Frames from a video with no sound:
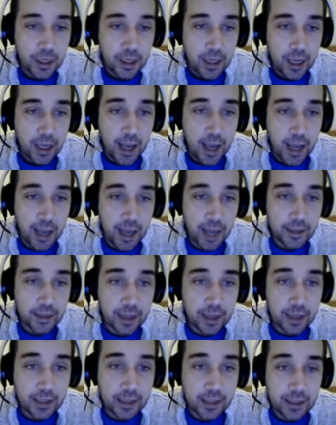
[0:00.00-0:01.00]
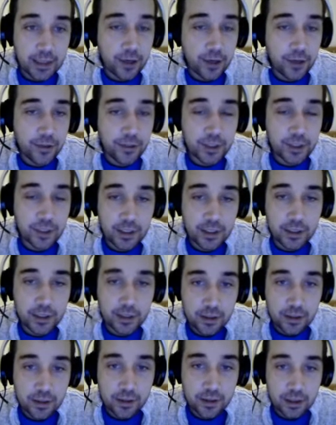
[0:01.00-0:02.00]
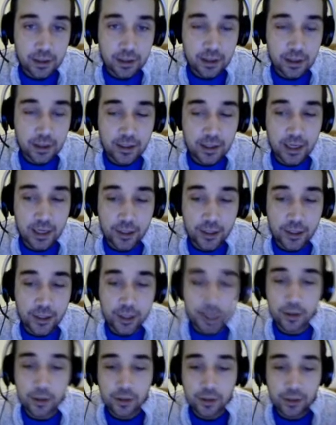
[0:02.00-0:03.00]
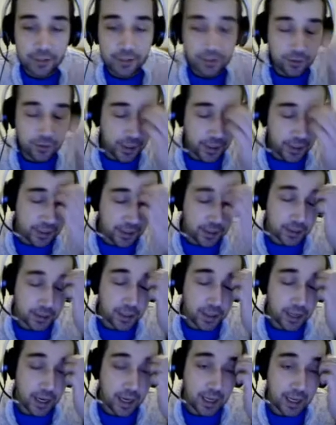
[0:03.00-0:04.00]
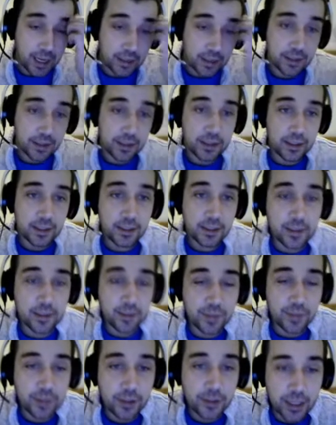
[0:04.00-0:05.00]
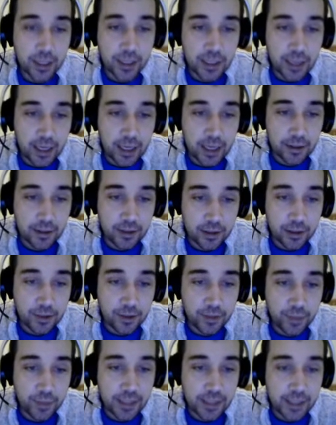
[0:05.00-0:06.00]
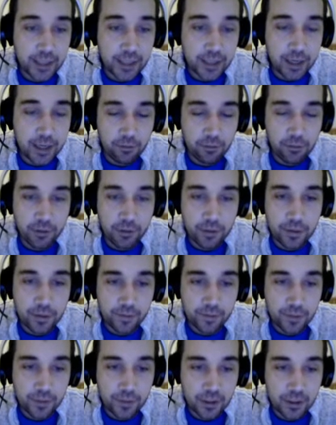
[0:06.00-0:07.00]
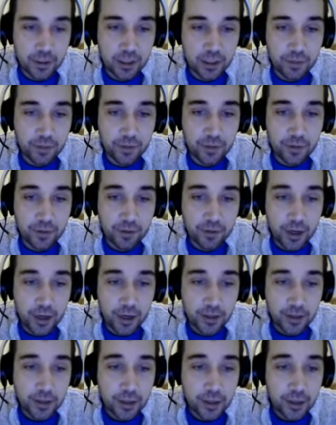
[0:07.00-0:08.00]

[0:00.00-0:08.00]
and I didn't notice that this had actually unlocked several quests, and this is something JD Cat has done to basically get rid of some of the grind.